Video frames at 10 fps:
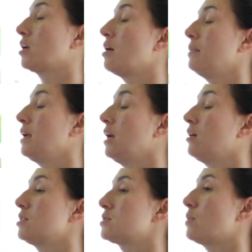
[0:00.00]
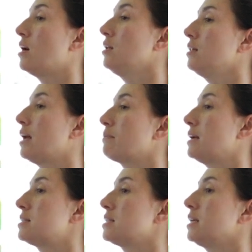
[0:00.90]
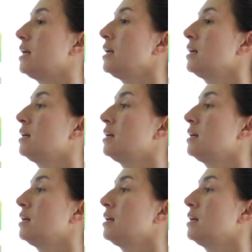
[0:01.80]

coming here as well, like mentally.